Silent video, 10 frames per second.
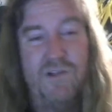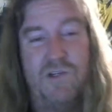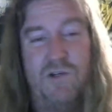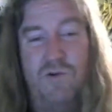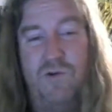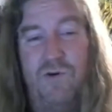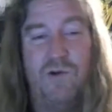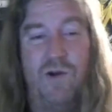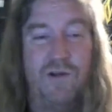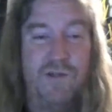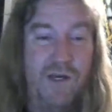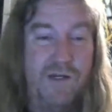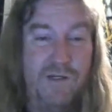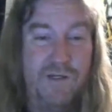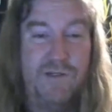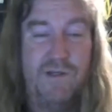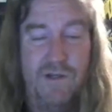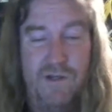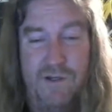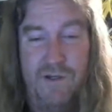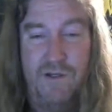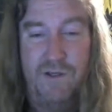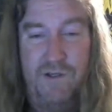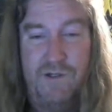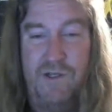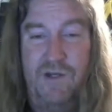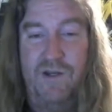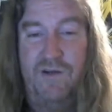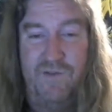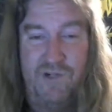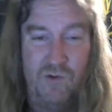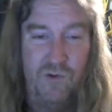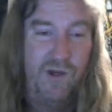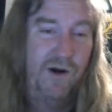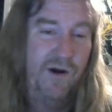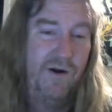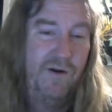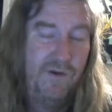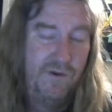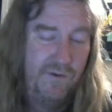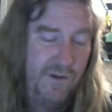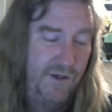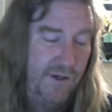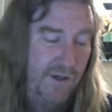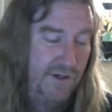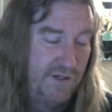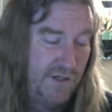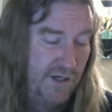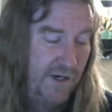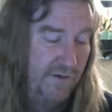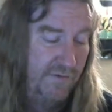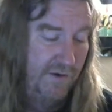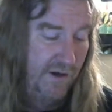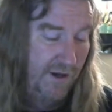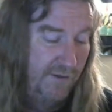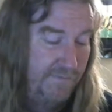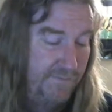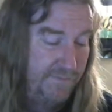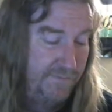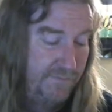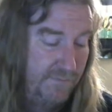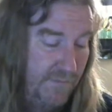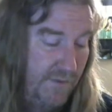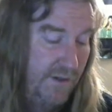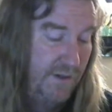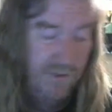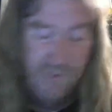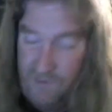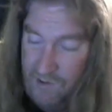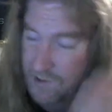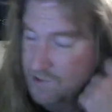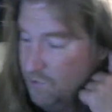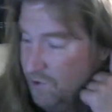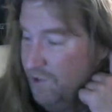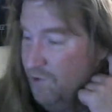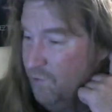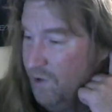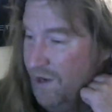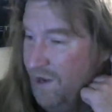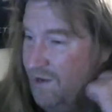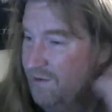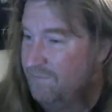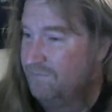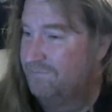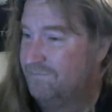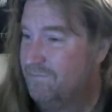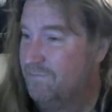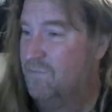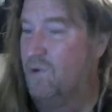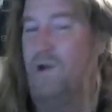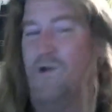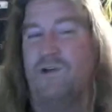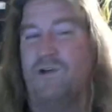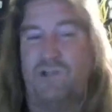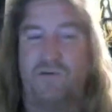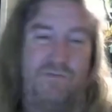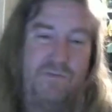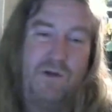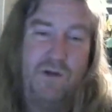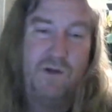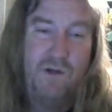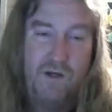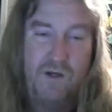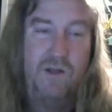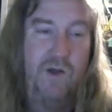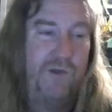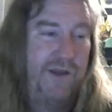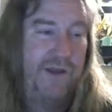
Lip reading: who your contact is. You see an individual there. He's kind of, you see he's wearing gray, brownish clothing.